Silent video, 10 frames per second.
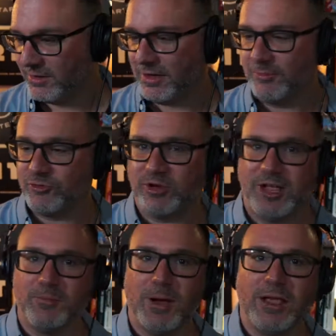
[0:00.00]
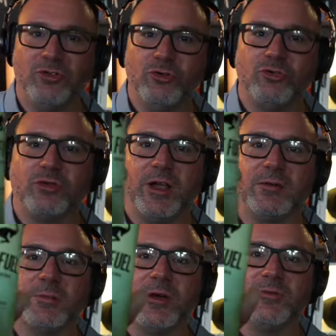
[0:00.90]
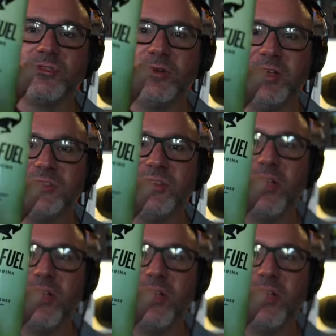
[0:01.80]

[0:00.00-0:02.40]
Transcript: I'm drinking my new drink of choice,